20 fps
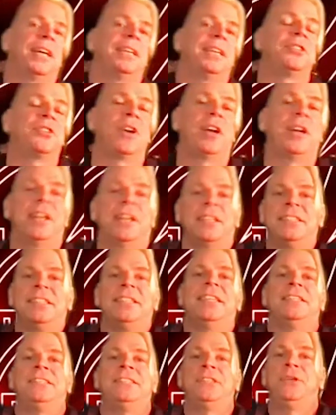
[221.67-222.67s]
I try not to
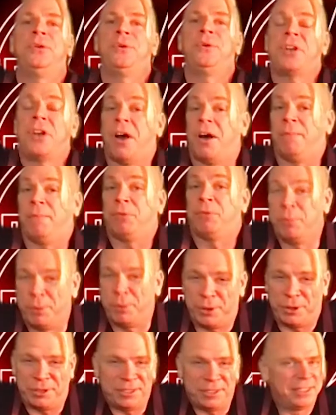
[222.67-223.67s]
get too
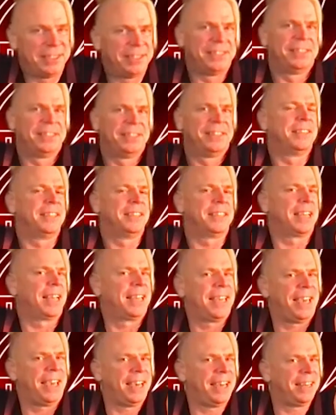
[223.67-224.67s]
comfortable. Like I
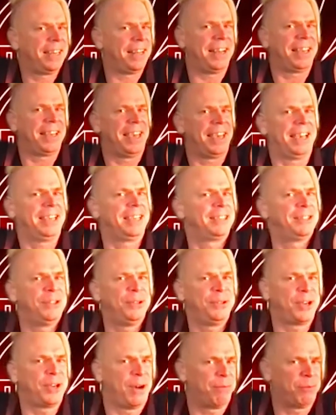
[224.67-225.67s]
can't get too
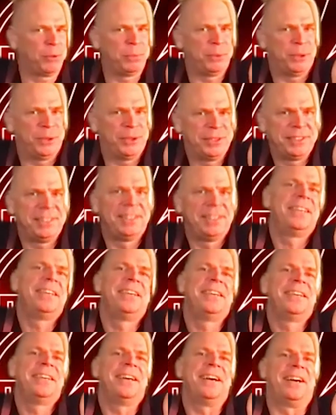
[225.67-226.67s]
comfortable,
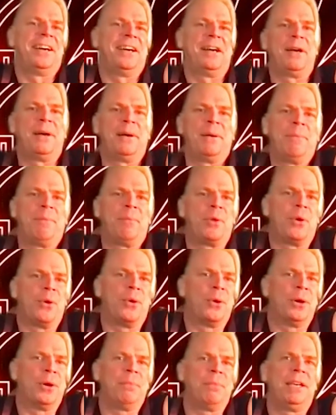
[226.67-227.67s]

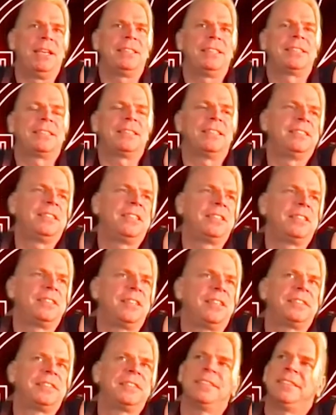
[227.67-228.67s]
or it just
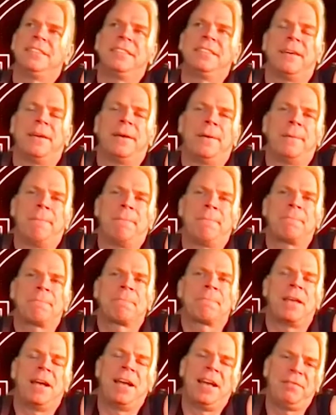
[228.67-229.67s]
doesn't.
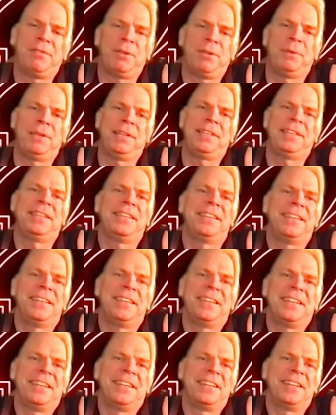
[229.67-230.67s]
I have to be
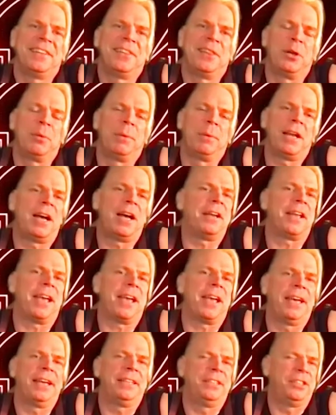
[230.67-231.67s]
a little bit on
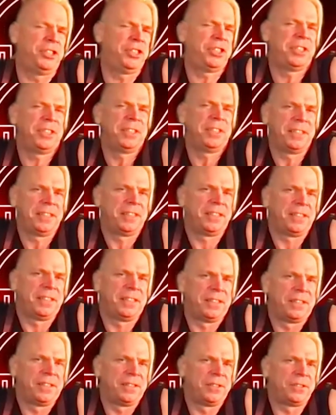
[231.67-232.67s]
edge
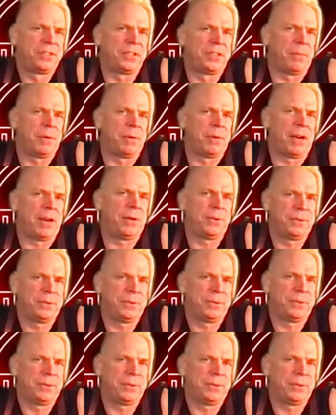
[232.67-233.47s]
somehow.